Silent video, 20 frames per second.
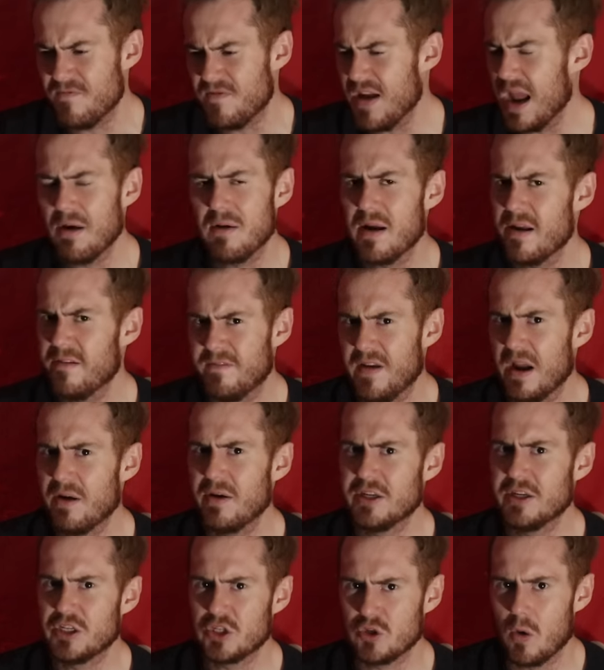very,
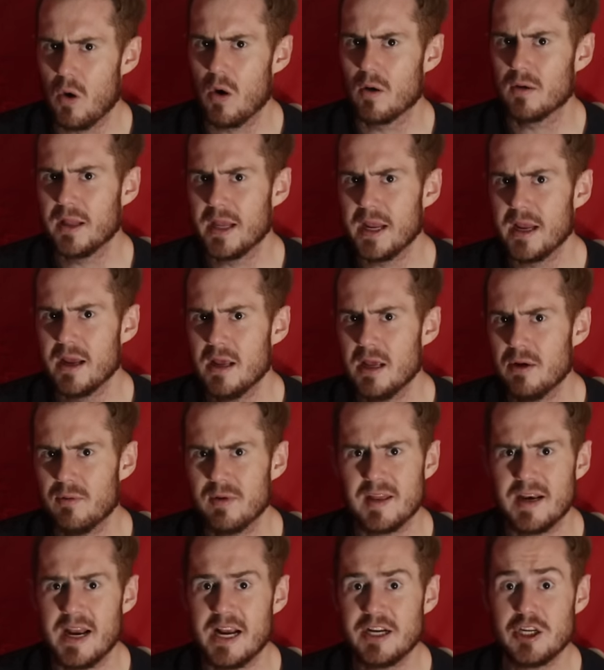very strongly
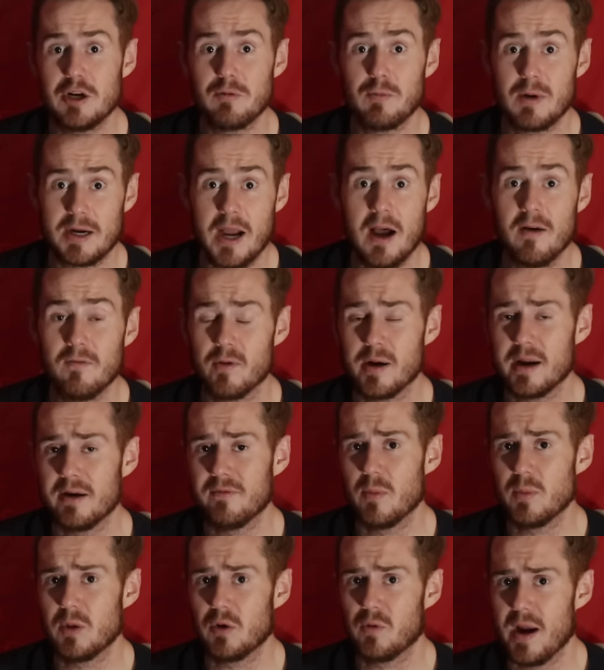with a nation recovering
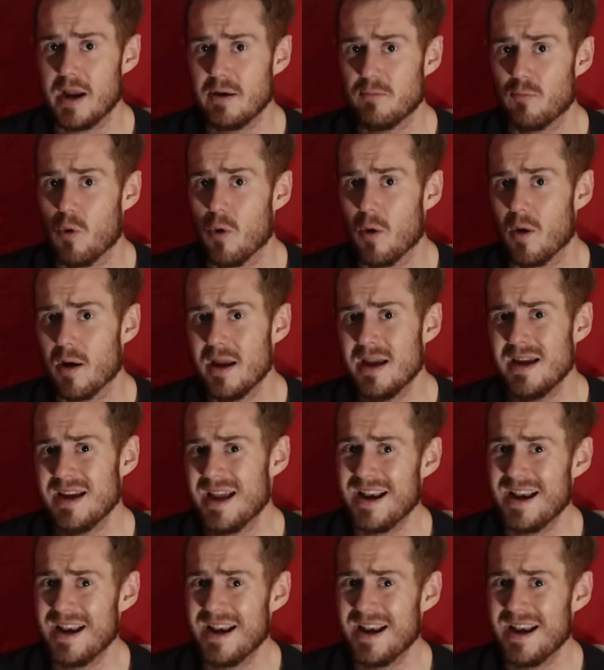from the Great War